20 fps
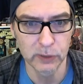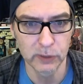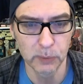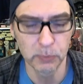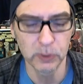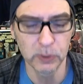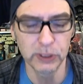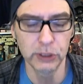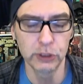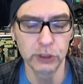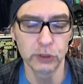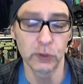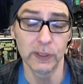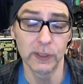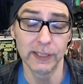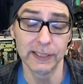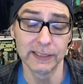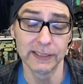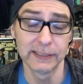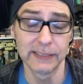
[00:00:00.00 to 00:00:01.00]
So please
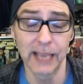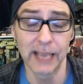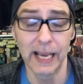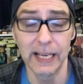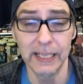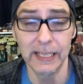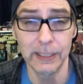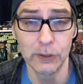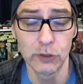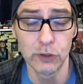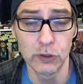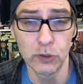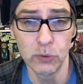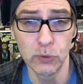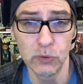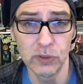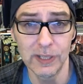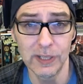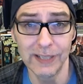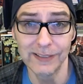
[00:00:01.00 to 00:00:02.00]
join us. That is
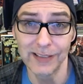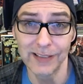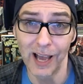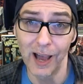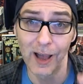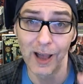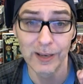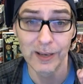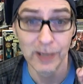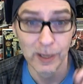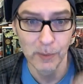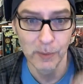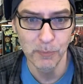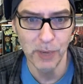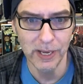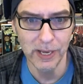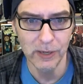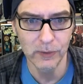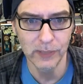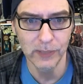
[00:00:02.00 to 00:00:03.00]
Tuesdays on
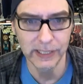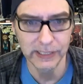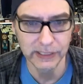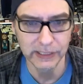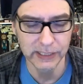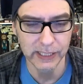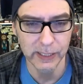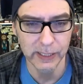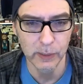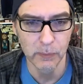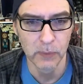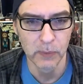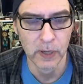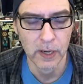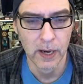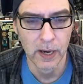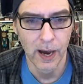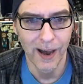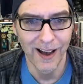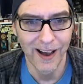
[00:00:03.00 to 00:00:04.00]
Beta Ray Jim.
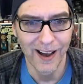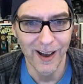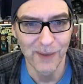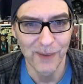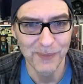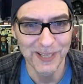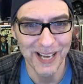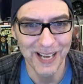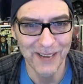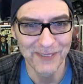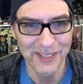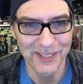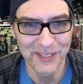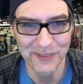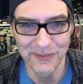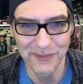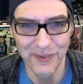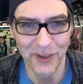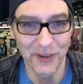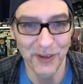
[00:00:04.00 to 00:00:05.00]
I've been having
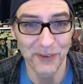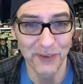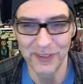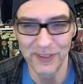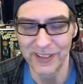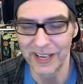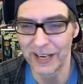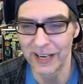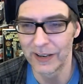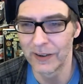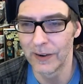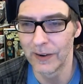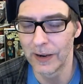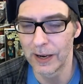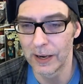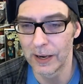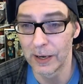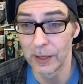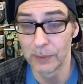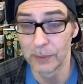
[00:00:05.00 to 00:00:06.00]
some fun over there.
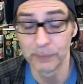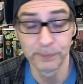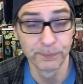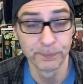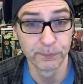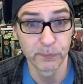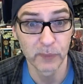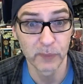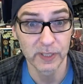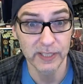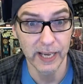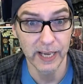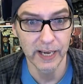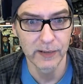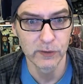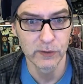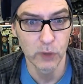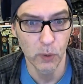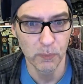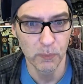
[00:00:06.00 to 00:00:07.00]
Yeah,
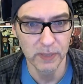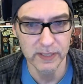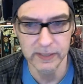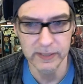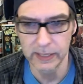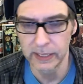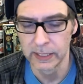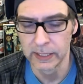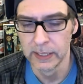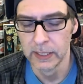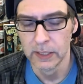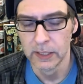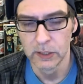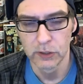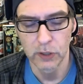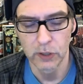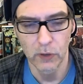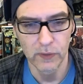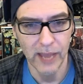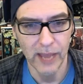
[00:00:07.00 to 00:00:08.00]
don't miss it.
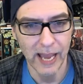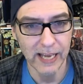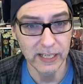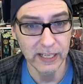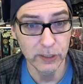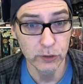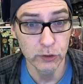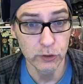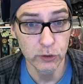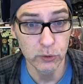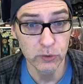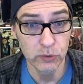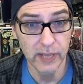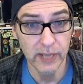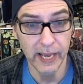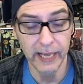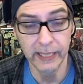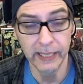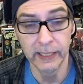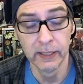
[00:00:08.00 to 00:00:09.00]
So that is
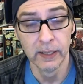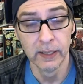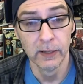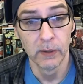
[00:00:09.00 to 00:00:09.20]
Tuesday.